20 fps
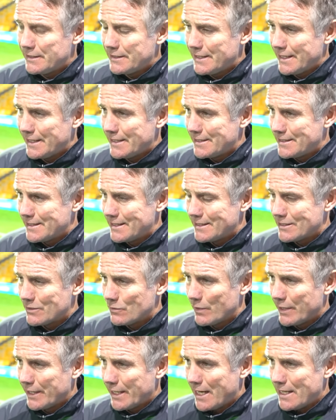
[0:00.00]
did since
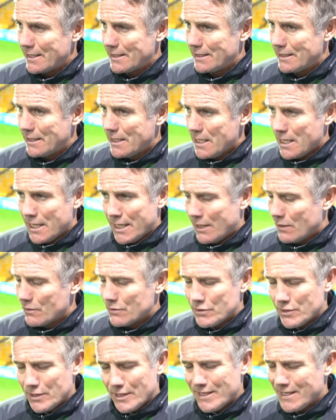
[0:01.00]
the weekend, and that
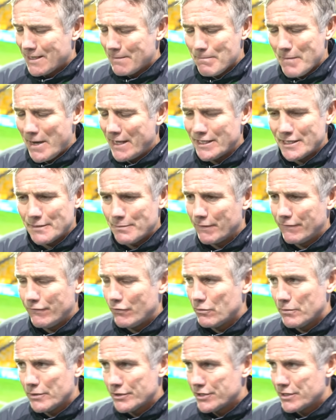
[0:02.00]
was an immense
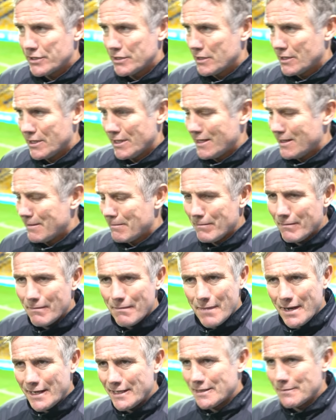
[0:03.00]
performance, an
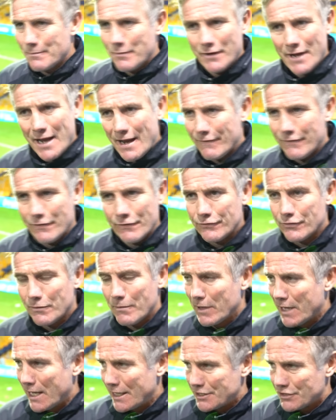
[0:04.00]
immense effort
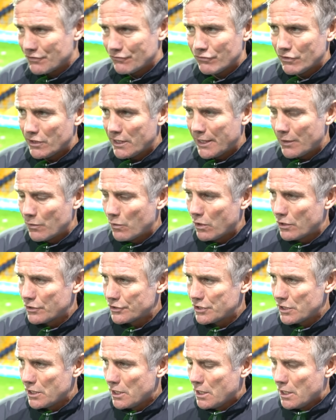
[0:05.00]
from the lads. It really
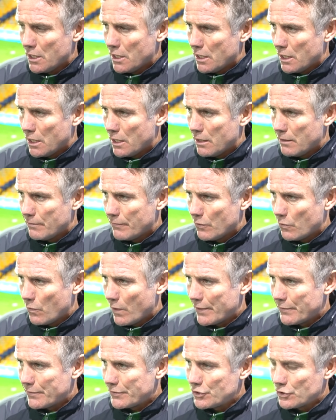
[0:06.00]
was, the
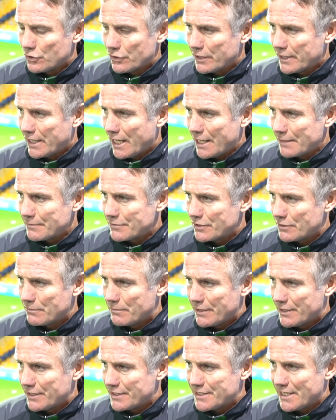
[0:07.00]
way we took the game to
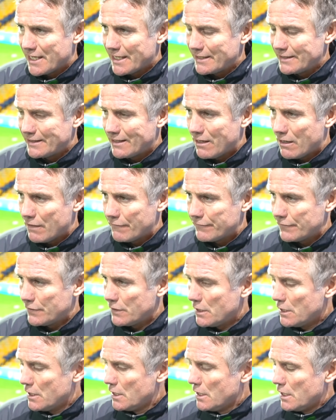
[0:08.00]
them in the second half
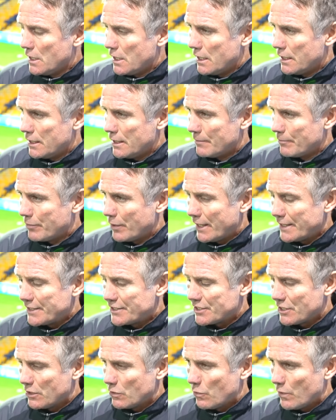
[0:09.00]
and played
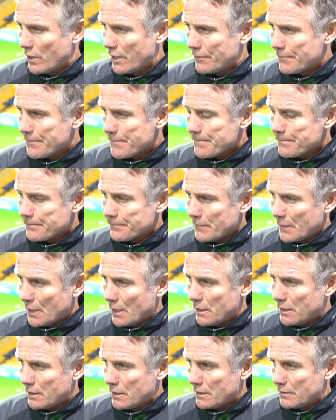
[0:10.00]
so well
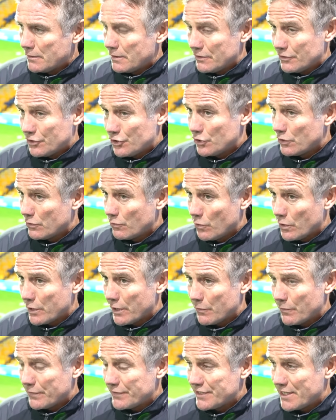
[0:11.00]
and should have won
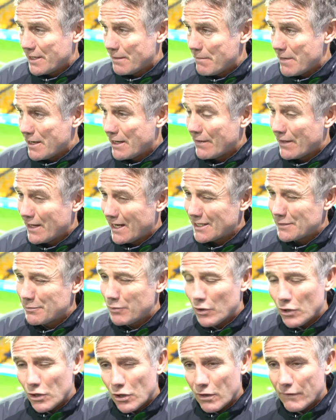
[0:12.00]
it with 10 men. And the lads
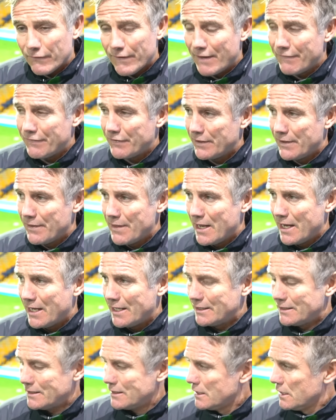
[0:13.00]
put a lot of effort in
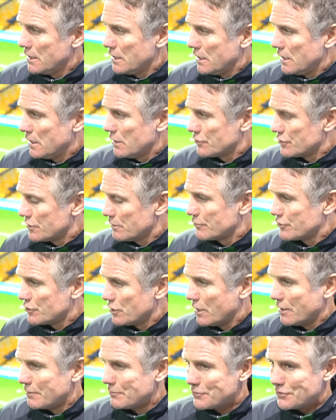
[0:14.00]
that, and you know,
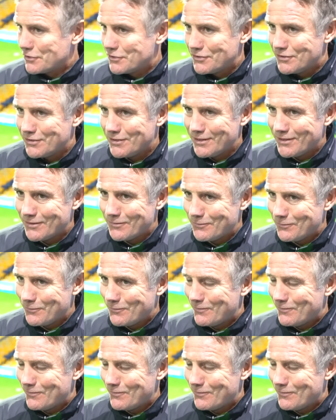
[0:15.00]
sometimes, you know,